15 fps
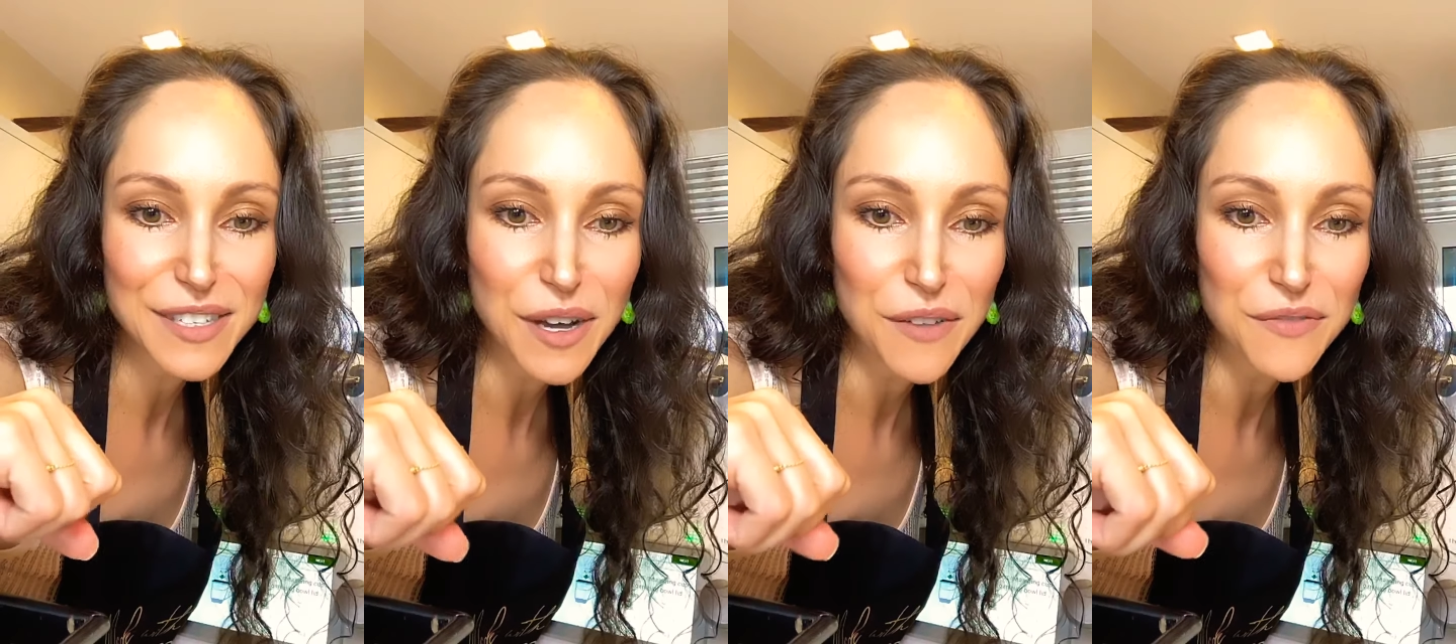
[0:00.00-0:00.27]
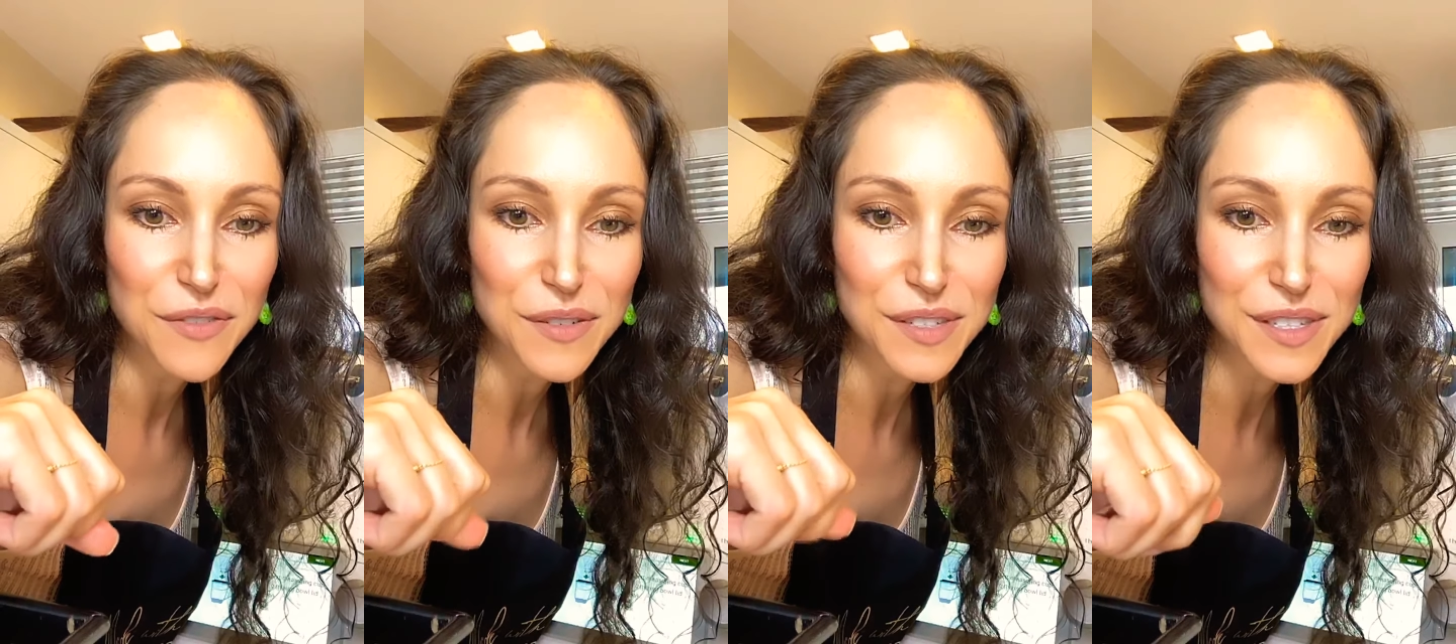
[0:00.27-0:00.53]

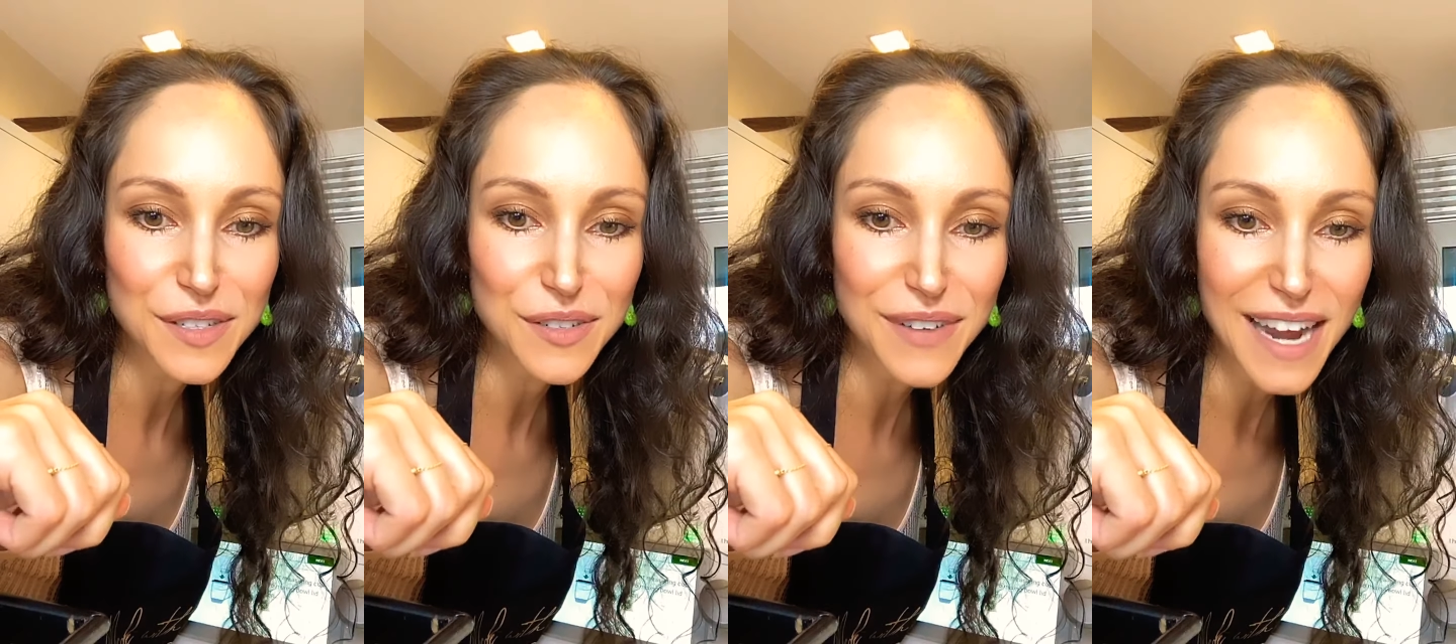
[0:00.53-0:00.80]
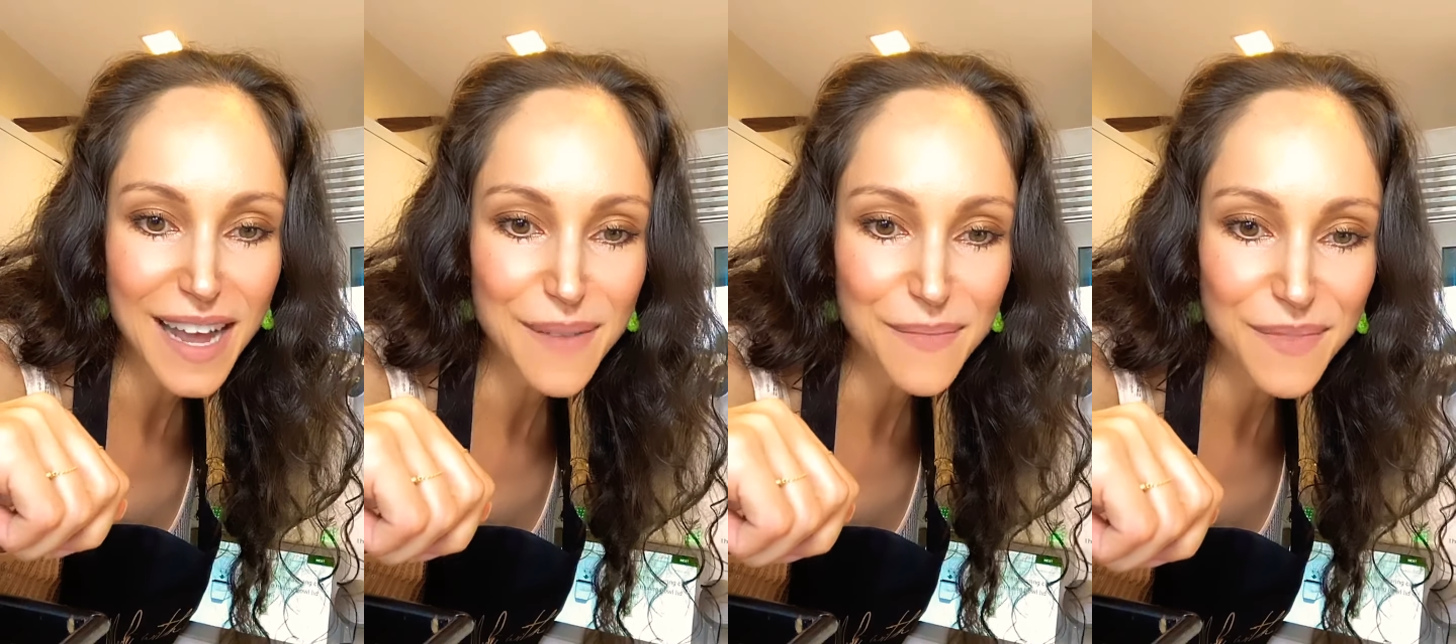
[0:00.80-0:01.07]
tofu
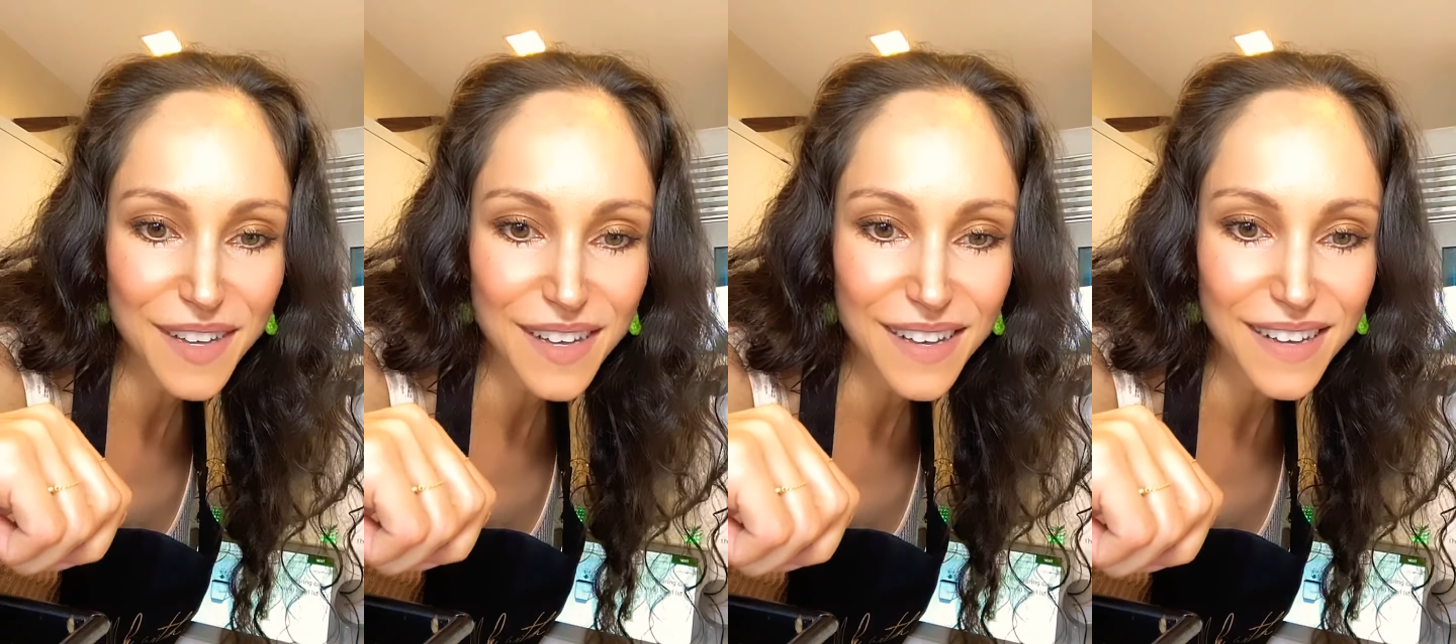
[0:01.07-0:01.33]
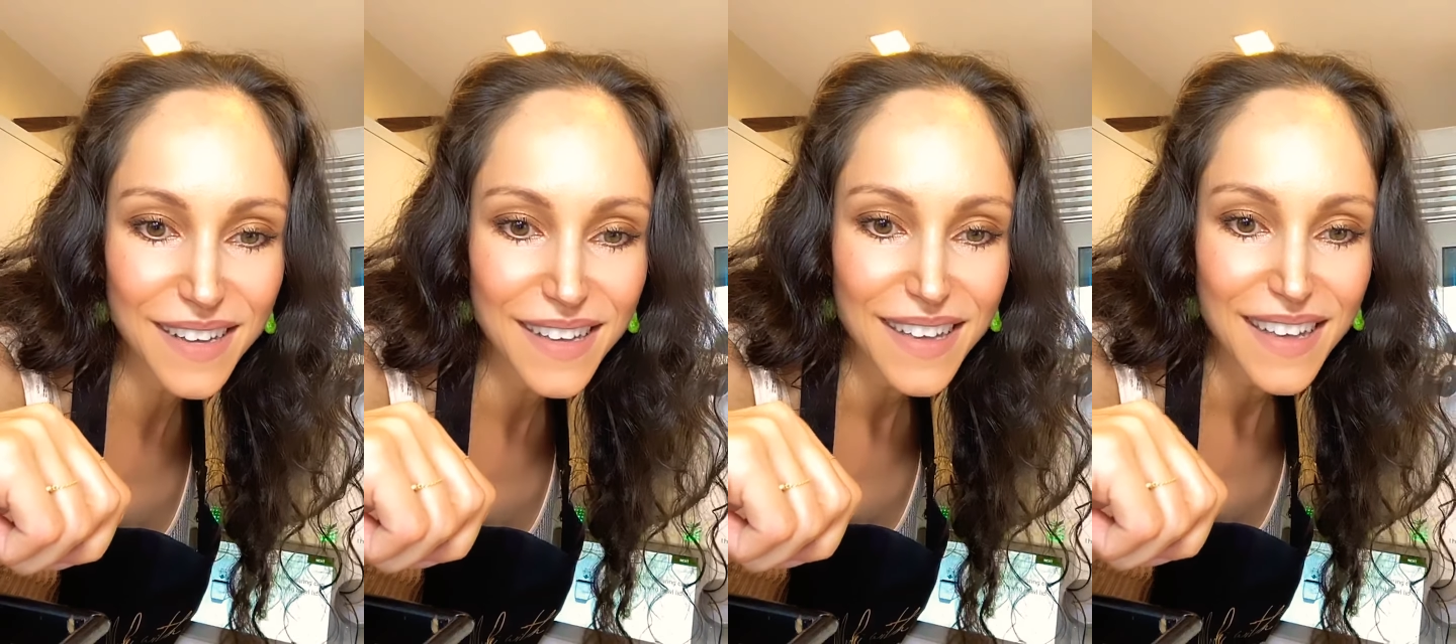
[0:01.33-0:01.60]

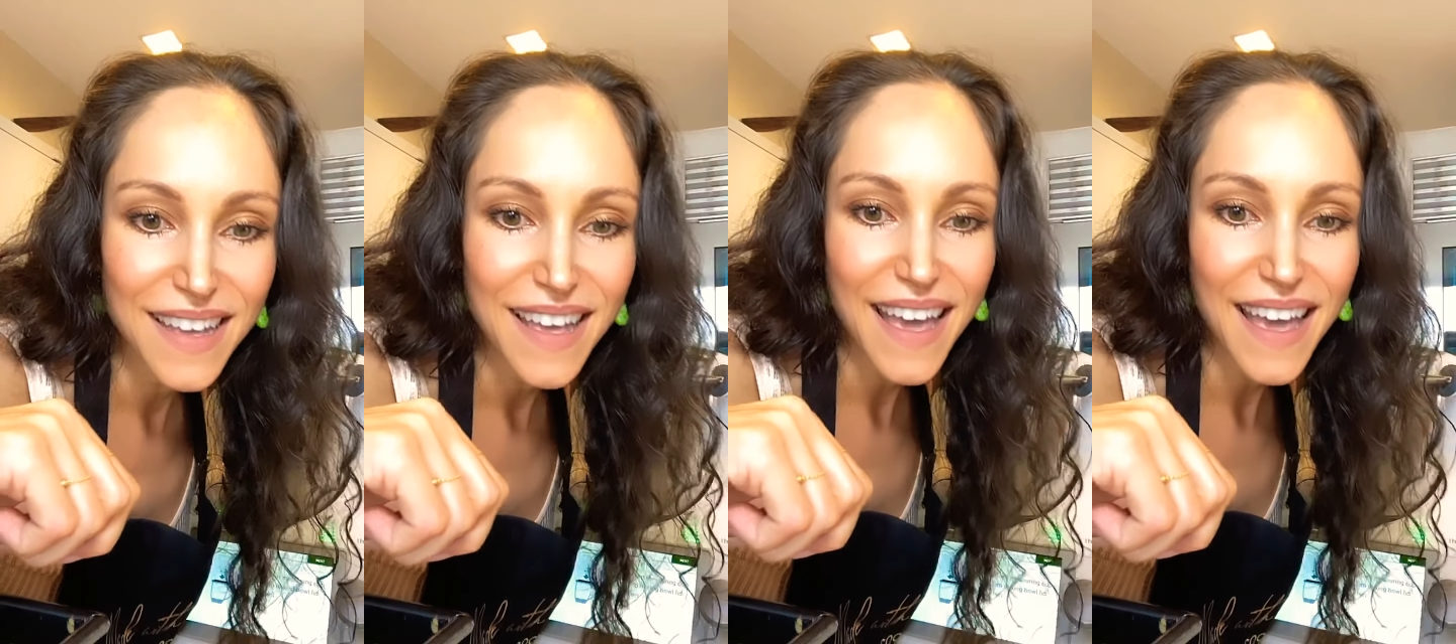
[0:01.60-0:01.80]
scramble.